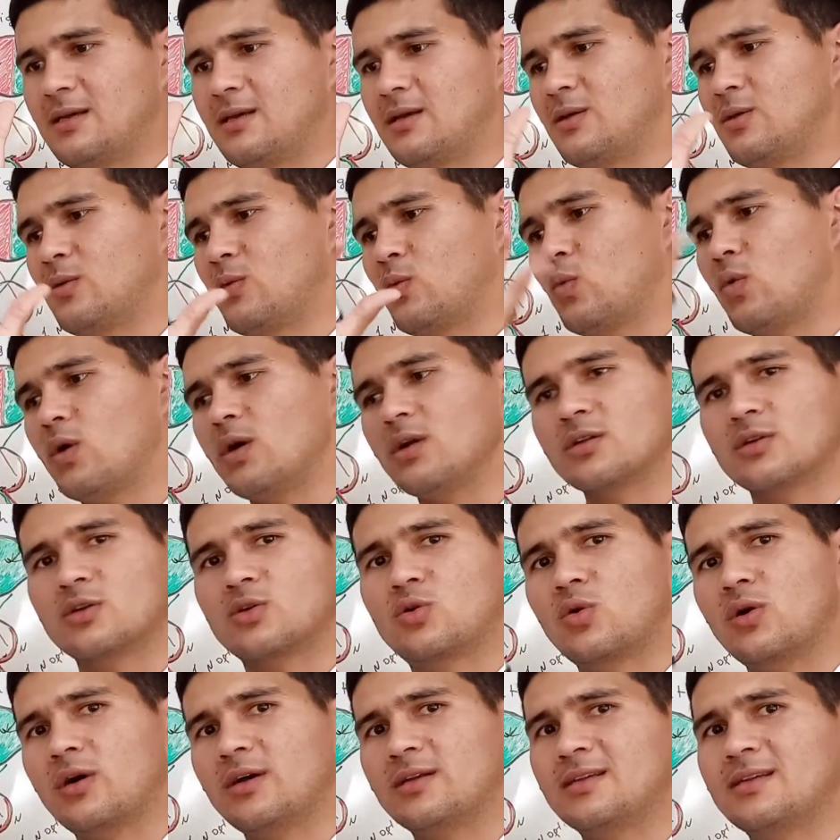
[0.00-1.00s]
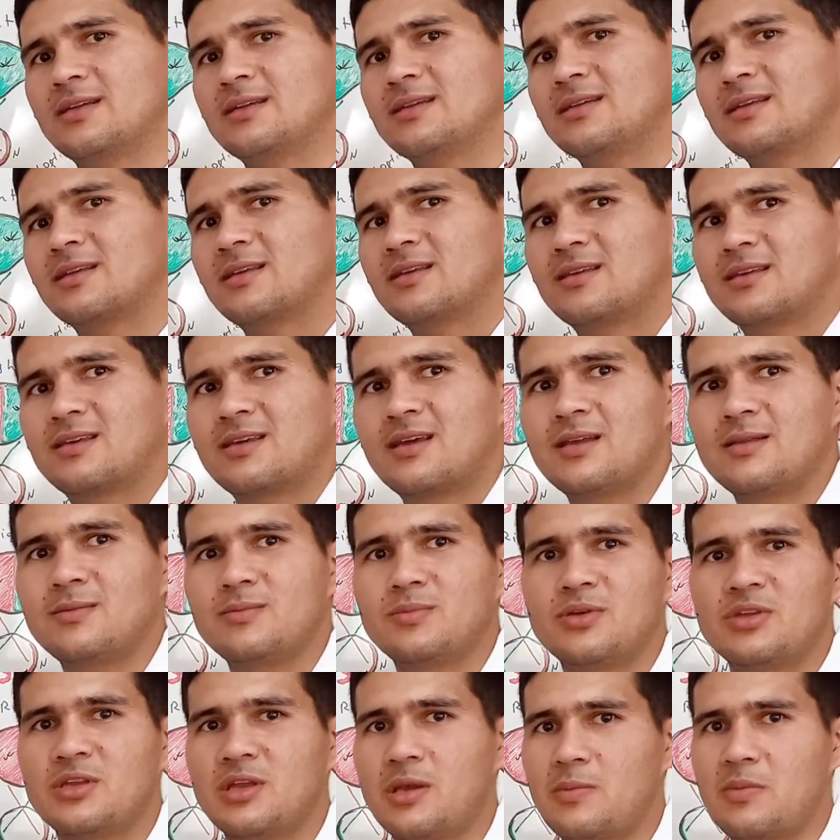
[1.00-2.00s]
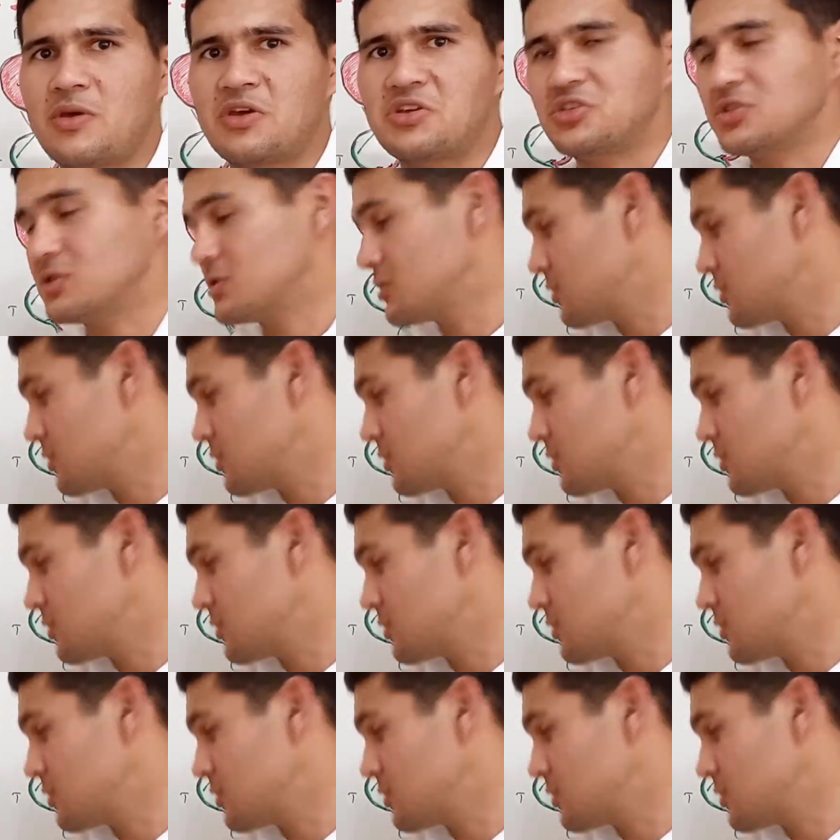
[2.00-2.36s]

one quadrant can be damaged.